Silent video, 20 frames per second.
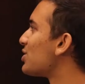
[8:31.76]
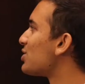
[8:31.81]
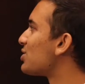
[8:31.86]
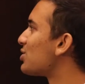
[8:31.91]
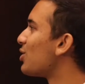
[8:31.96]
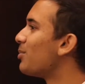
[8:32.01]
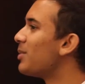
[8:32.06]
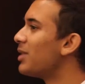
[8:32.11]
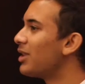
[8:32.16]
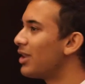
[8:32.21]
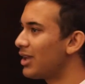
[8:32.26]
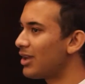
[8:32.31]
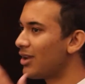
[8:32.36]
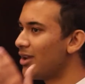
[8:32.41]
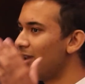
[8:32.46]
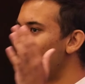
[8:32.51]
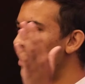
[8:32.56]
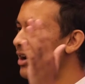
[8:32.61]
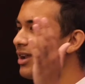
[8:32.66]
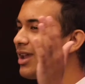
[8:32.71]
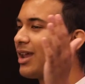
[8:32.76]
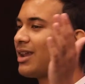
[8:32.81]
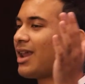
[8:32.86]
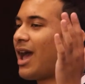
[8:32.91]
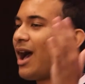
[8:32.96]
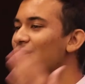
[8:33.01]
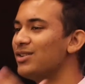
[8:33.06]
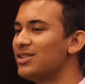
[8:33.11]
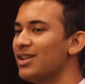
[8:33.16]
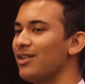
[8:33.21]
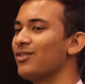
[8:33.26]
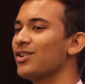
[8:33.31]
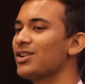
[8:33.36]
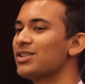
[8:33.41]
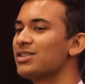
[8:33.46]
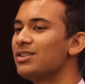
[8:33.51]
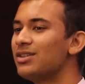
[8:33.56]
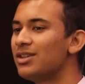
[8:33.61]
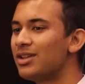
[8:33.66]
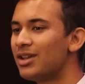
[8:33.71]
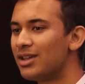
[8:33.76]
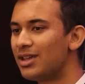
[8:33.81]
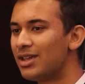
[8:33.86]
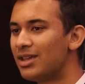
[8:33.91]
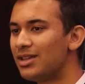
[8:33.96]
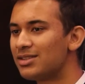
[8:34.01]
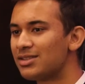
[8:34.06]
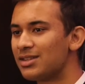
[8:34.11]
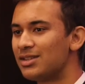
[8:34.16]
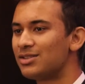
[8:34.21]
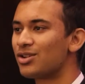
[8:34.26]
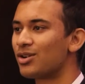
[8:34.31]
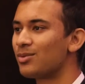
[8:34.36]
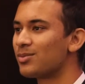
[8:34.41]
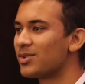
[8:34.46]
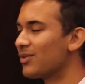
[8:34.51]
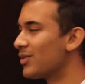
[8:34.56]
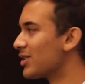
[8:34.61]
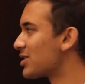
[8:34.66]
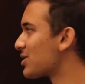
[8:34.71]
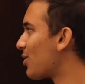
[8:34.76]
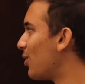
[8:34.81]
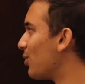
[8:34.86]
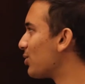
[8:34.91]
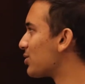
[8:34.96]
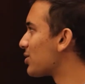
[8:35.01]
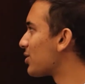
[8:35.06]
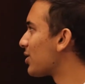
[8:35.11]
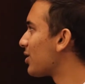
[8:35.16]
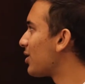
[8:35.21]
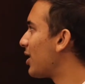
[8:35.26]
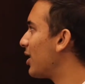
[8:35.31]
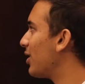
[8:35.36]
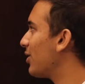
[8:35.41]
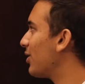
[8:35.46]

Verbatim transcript: it just showed me like, again, how diverse India is in terms of its culture